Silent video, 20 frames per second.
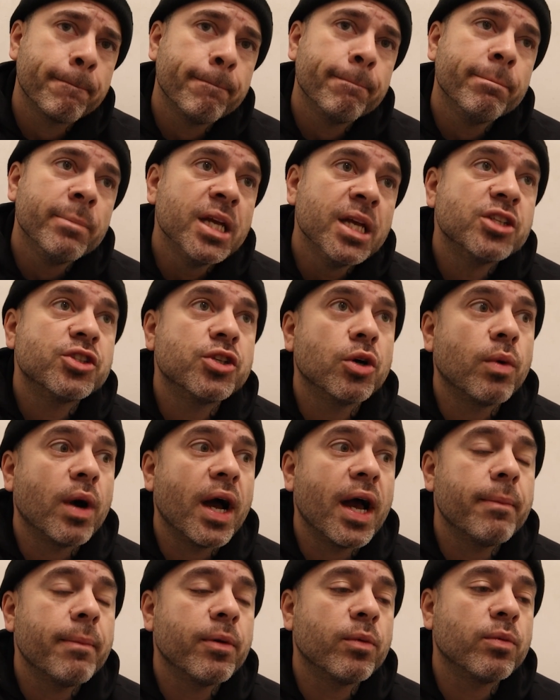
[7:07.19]
So what
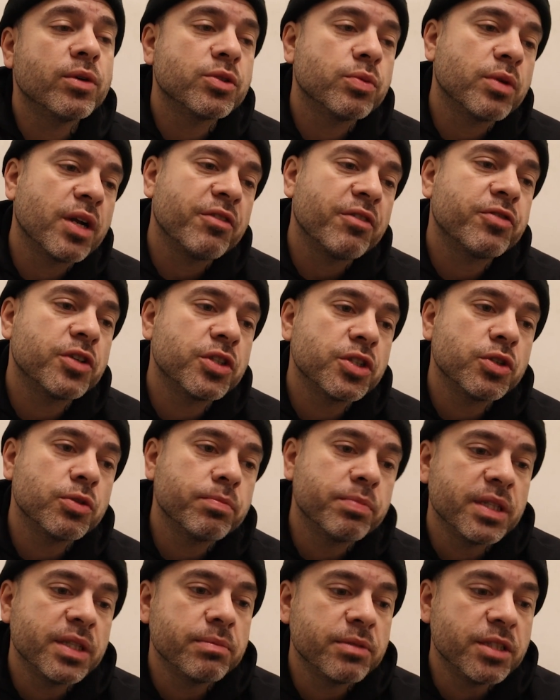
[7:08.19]
happened was when I first
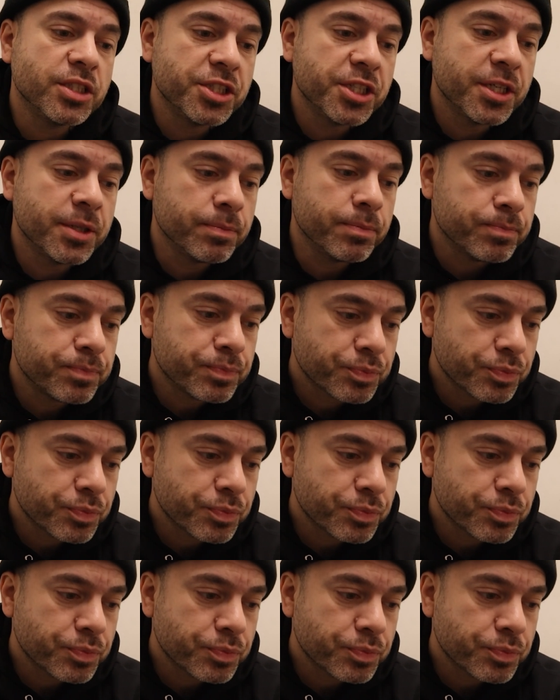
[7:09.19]
opened up the gym,